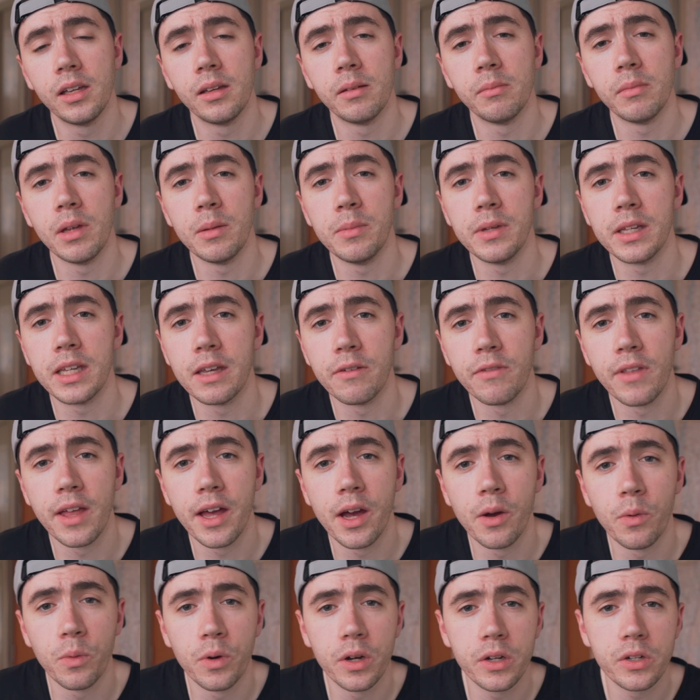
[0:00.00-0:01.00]
maybe give that
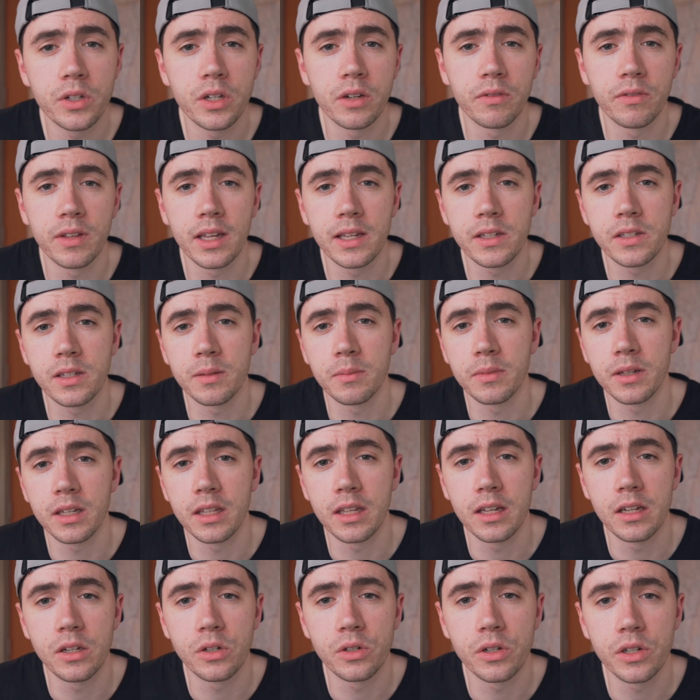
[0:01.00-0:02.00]
a watch if that's something
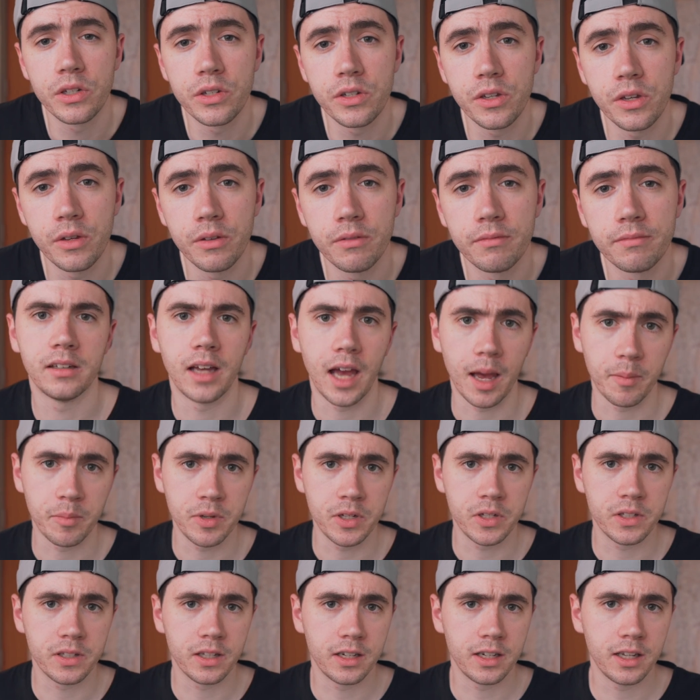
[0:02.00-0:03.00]
that interests you. Happy
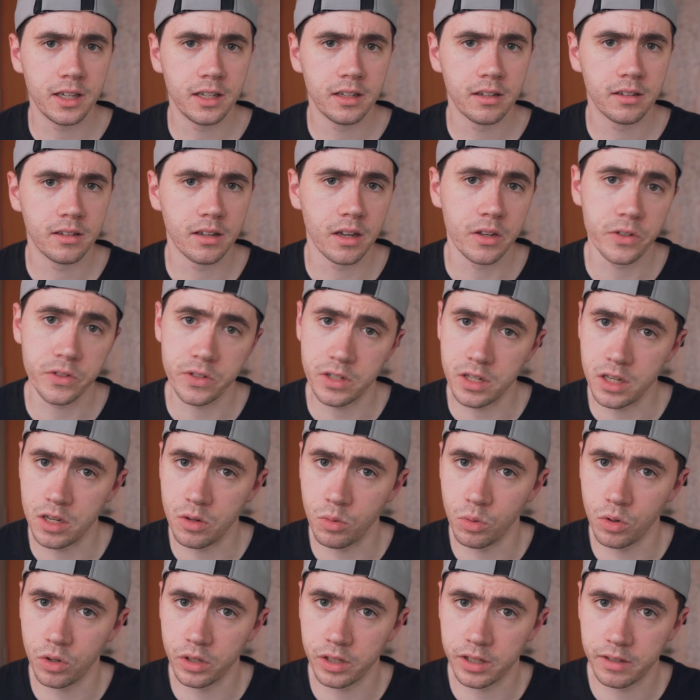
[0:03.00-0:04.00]
studying. I'll see
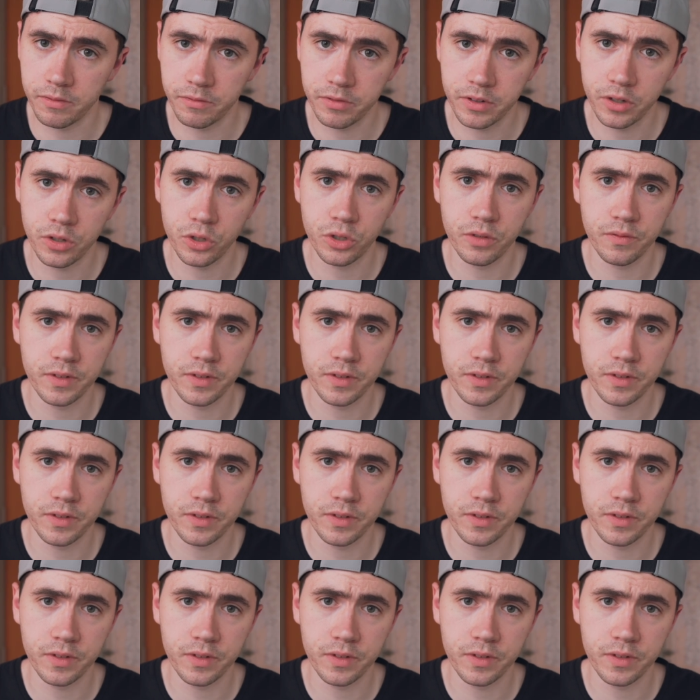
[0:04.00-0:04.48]
you all in the future